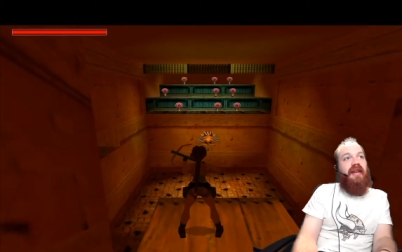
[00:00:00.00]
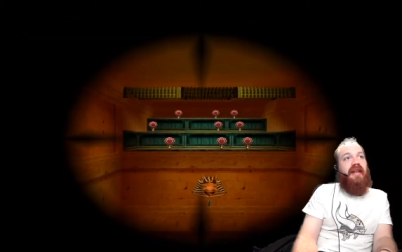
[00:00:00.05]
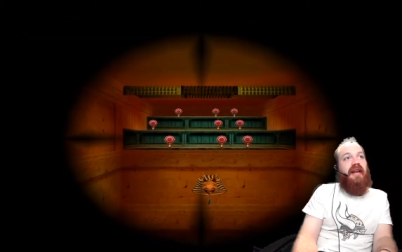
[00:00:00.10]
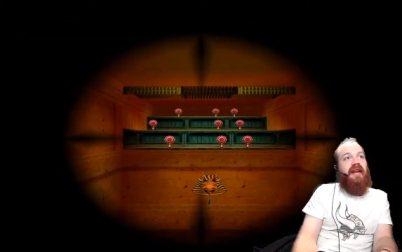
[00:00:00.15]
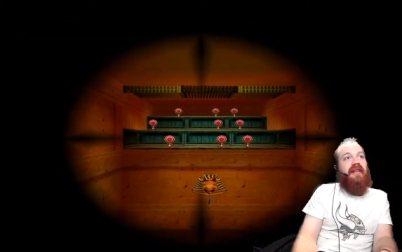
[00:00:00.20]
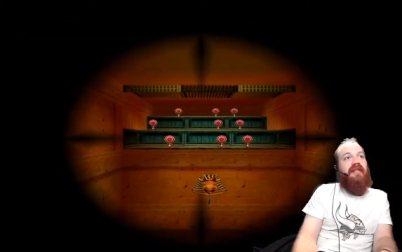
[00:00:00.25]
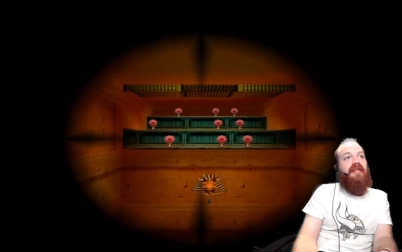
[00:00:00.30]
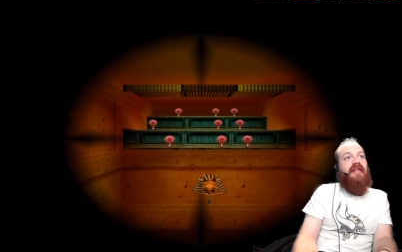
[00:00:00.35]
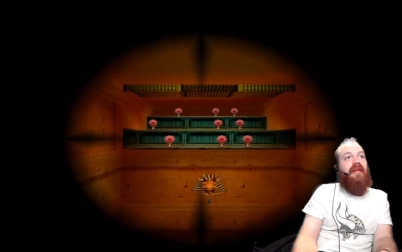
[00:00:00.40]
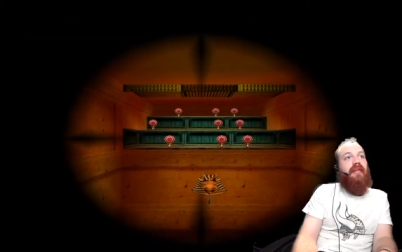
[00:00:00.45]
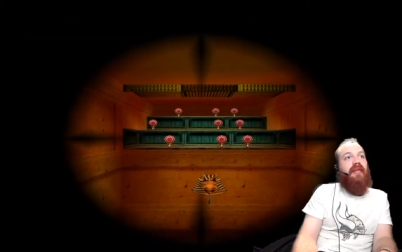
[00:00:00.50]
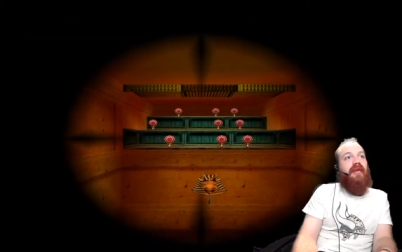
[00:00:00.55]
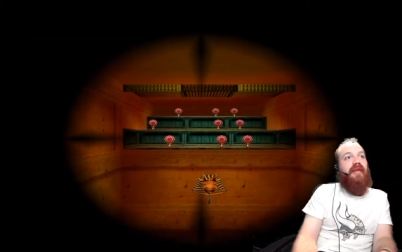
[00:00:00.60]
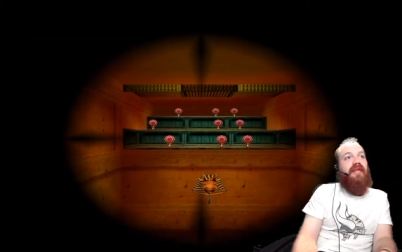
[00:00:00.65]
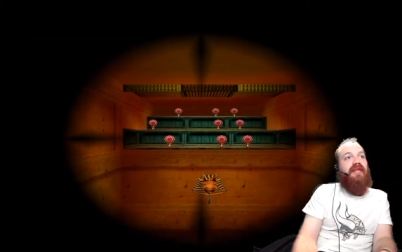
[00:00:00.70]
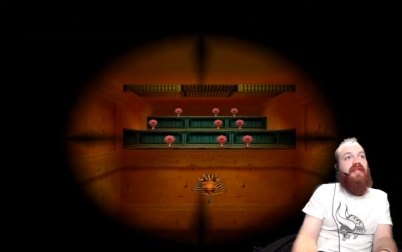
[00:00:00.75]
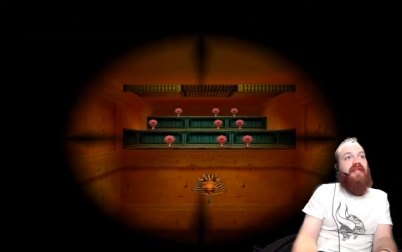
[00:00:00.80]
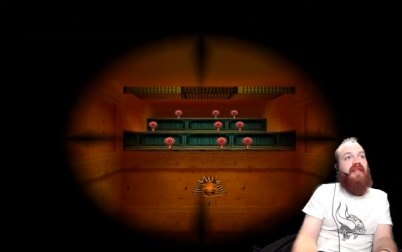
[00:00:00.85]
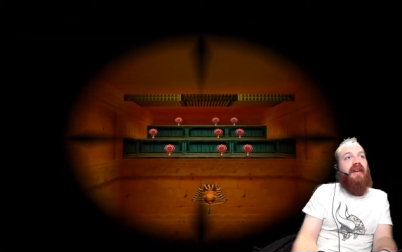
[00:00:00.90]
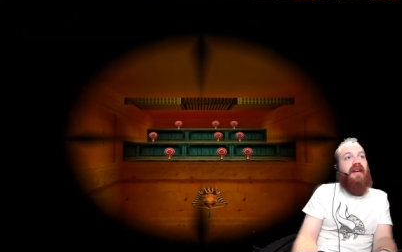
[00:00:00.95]
X number of
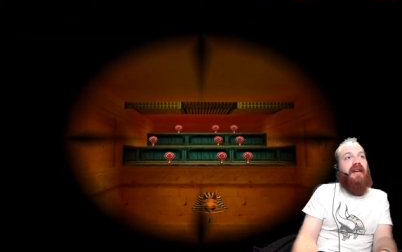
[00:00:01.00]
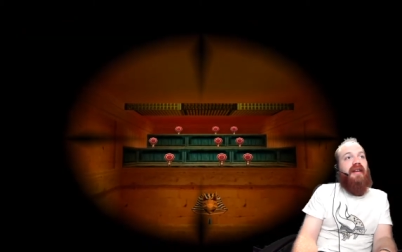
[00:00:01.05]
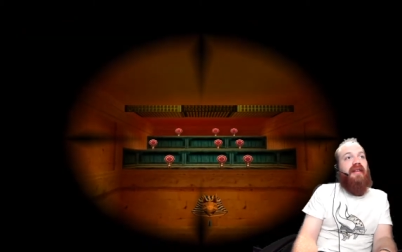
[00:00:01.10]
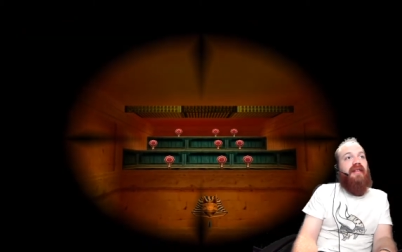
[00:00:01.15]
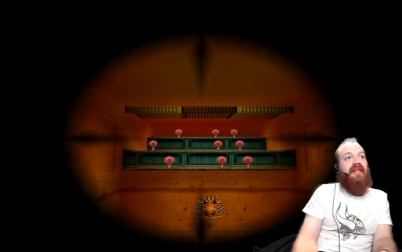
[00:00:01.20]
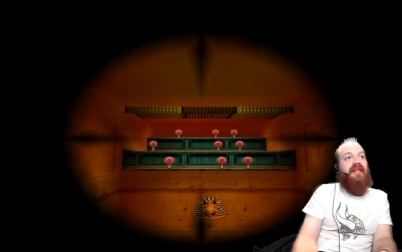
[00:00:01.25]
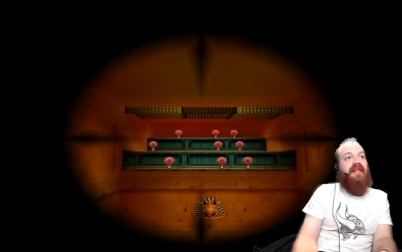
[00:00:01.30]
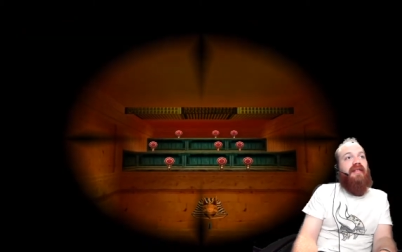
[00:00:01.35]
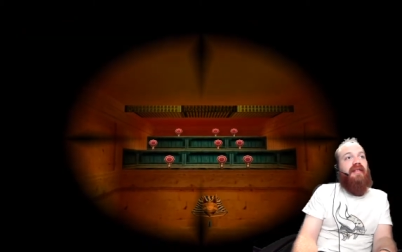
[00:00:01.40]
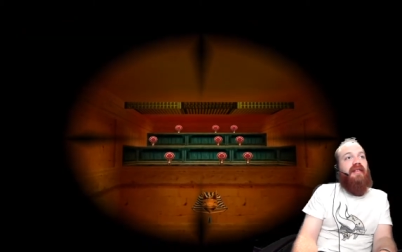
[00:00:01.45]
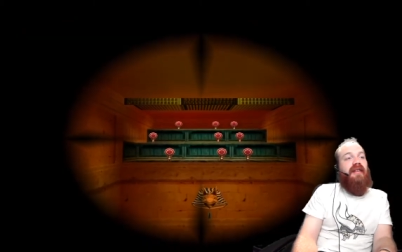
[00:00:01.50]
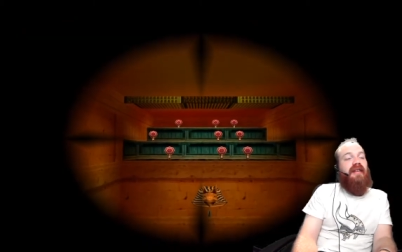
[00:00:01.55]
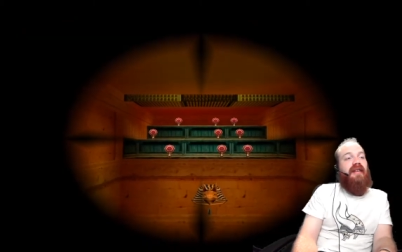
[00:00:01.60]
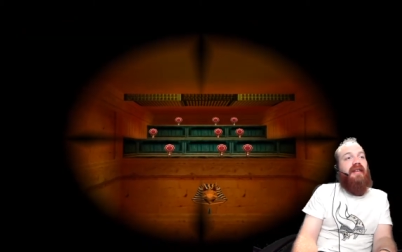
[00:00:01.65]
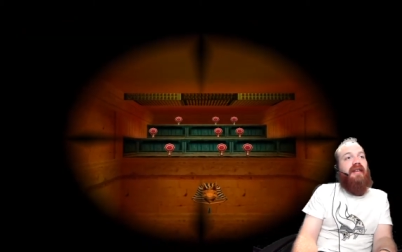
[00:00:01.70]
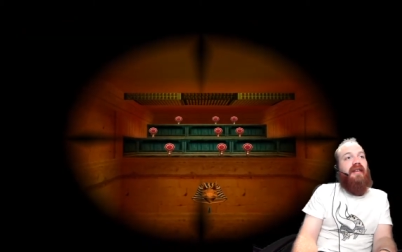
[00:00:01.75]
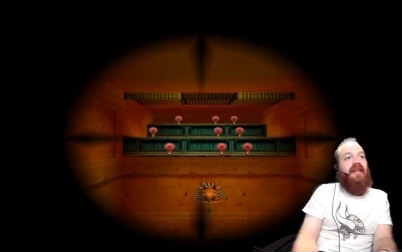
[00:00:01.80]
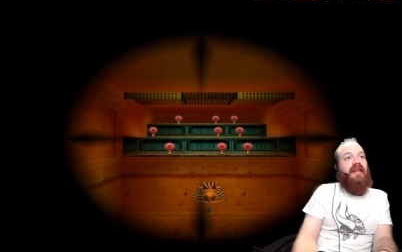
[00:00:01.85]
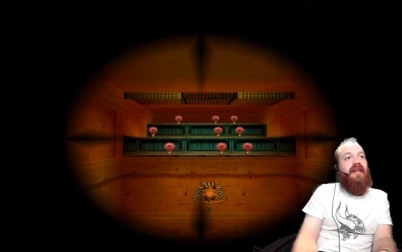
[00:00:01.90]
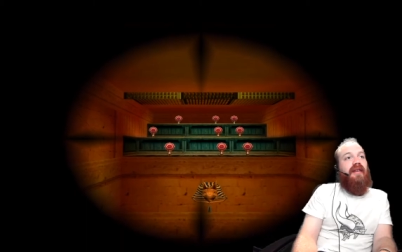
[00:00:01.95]
seconds,
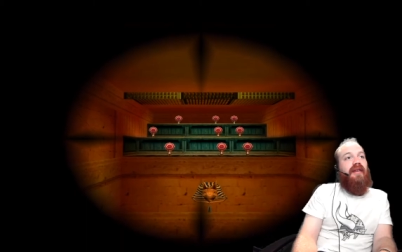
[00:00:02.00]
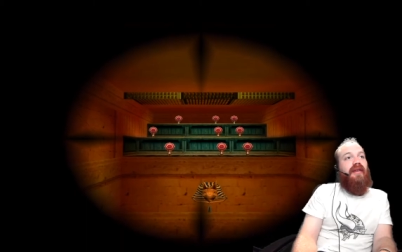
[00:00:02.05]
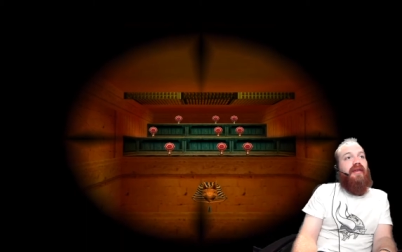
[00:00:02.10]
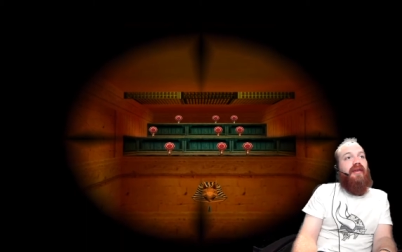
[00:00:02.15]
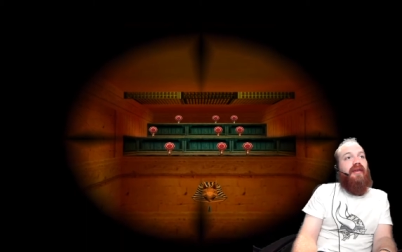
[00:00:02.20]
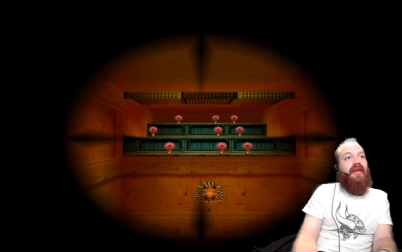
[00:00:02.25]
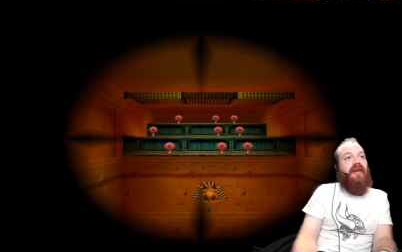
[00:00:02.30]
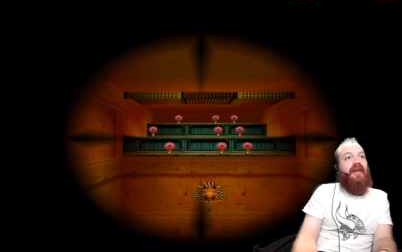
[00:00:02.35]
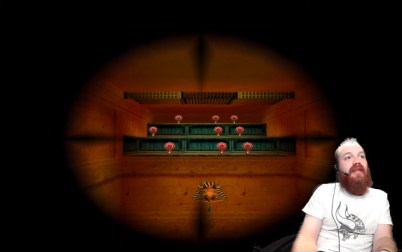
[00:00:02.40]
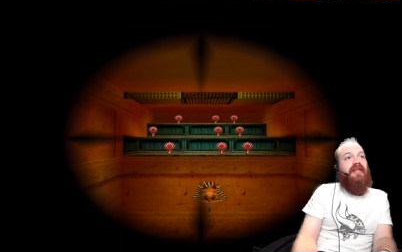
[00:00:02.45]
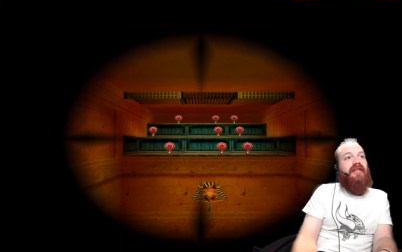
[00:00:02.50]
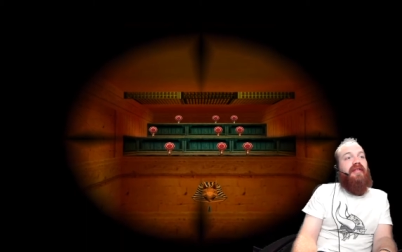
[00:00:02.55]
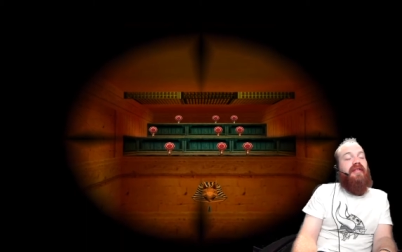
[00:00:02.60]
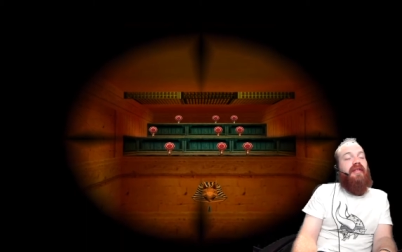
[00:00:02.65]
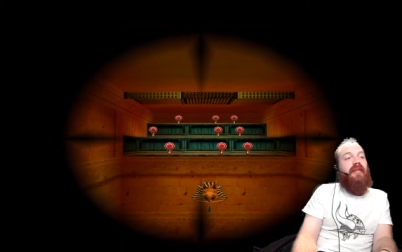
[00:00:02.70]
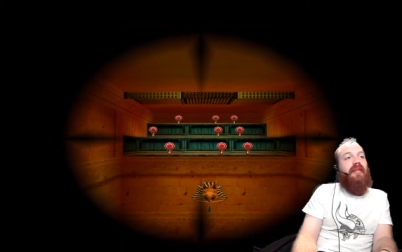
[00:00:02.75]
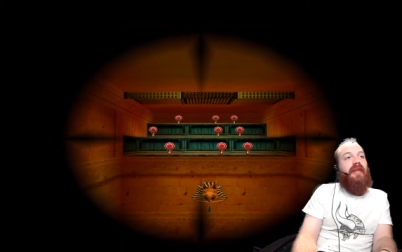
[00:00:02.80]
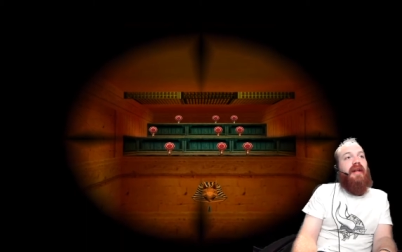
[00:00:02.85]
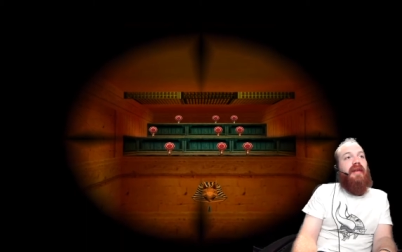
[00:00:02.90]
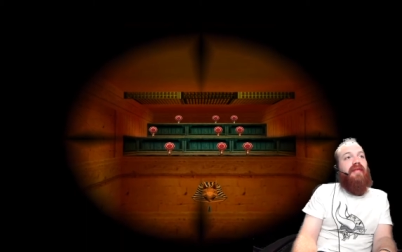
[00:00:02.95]
or else
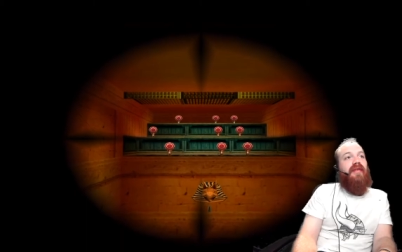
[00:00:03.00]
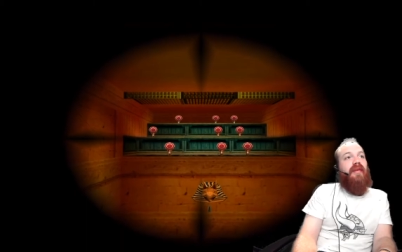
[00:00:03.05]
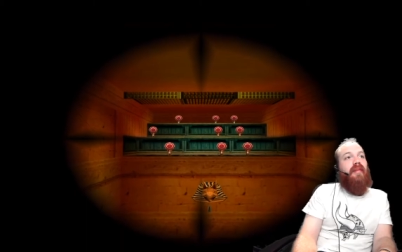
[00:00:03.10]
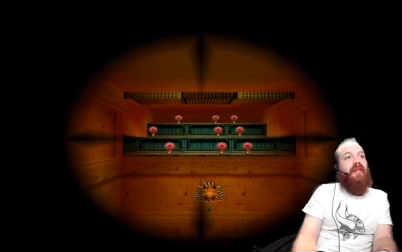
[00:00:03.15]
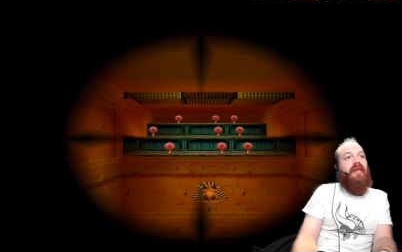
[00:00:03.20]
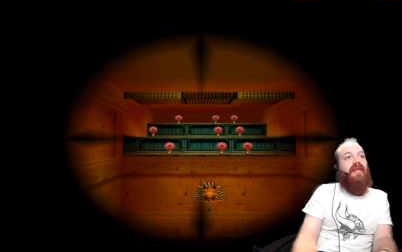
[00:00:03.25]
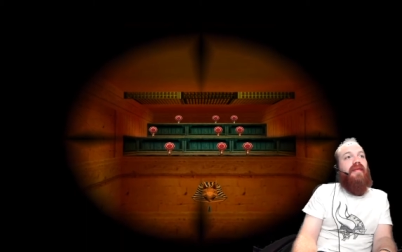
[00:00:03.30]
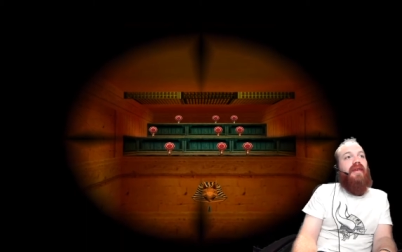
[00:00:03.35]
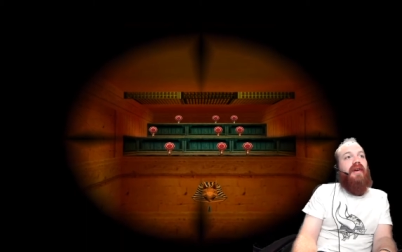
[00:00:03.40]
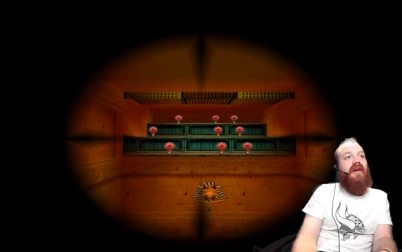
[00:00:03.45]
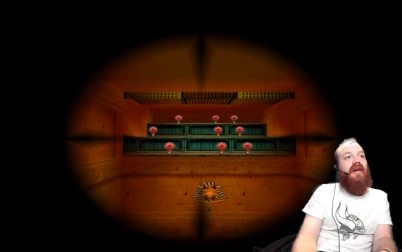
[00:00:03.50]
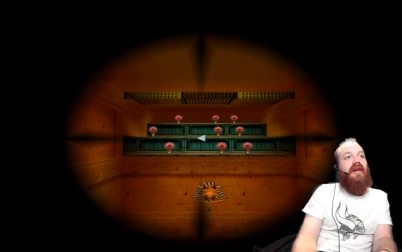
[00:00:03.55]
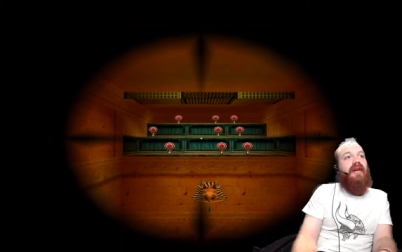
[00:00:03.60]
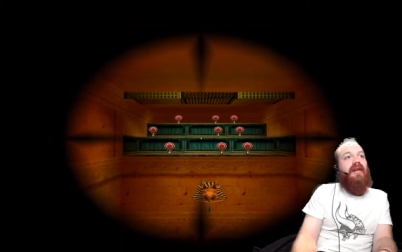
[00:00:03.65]
the platform will fall.